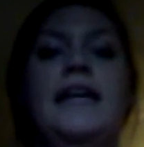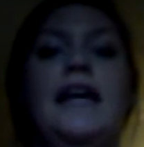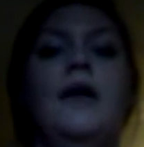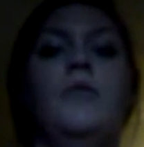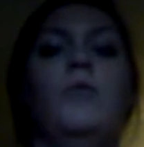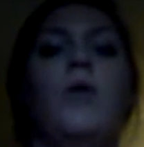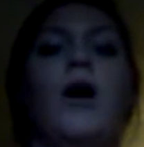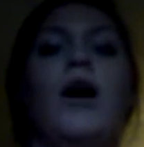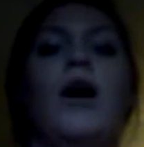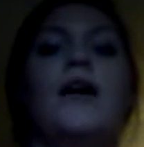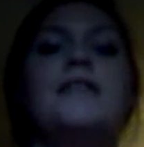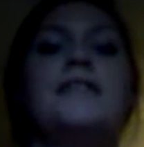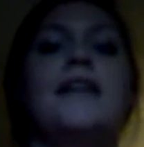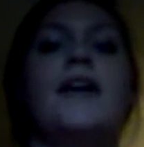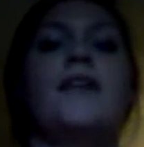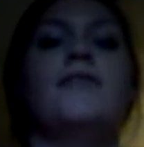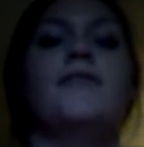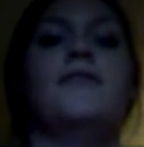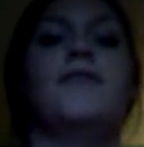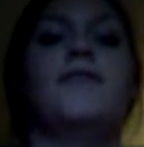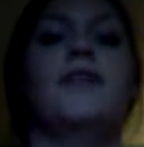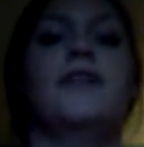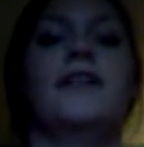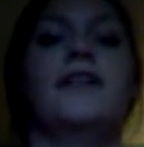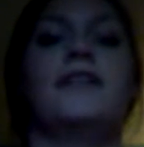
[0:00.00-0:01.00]
and walked
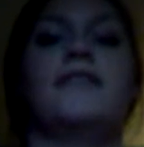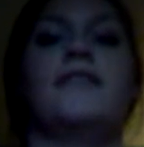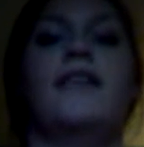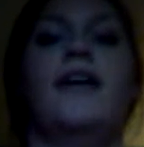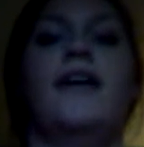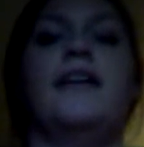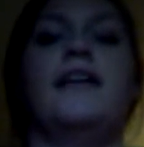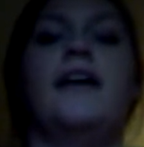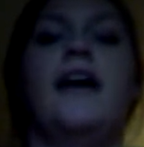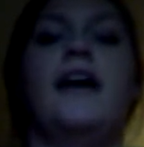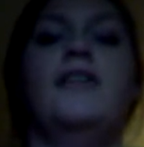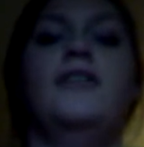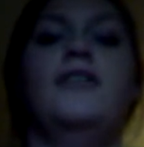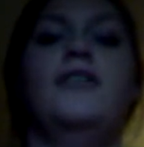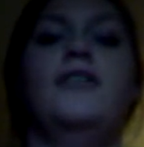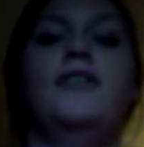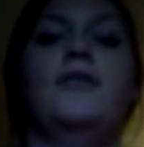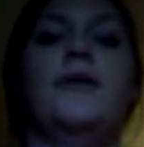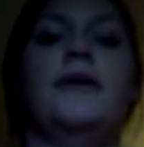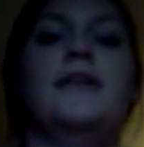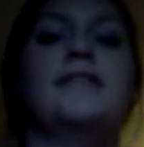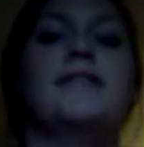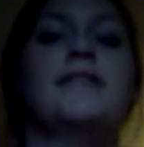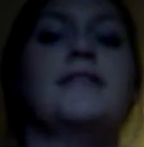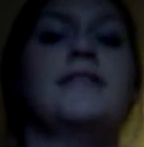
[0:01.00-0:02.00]
out feeling like I
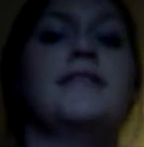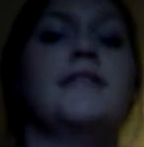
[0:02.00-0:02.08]
knew as